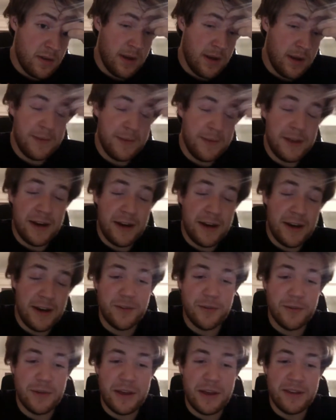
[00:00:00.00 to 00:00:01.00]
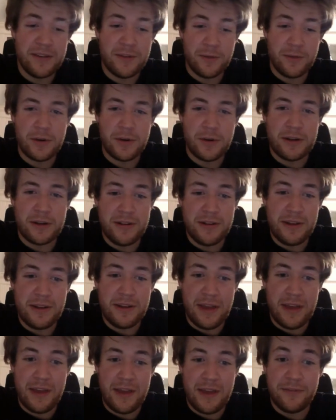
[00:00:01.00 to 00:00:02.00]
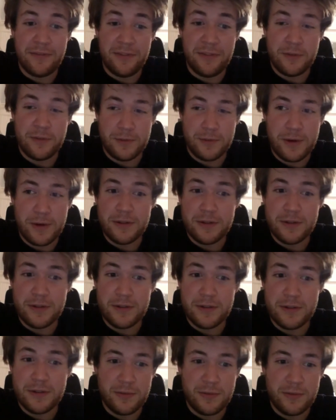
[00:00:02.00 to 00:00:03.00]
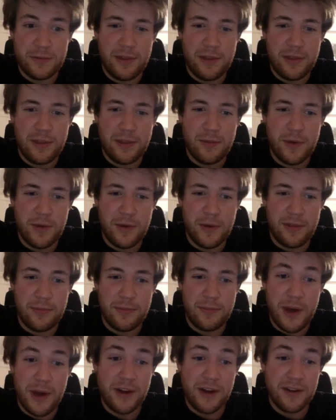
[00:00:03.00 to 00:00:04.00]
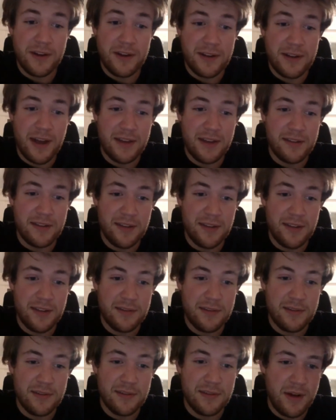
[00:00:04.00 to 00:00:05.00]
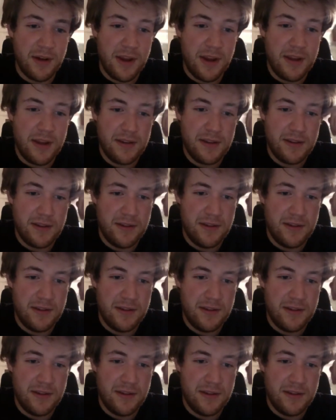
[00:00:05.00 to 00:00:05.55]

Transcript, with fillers: I mean, I know historically they've struggled with with monetizing, right?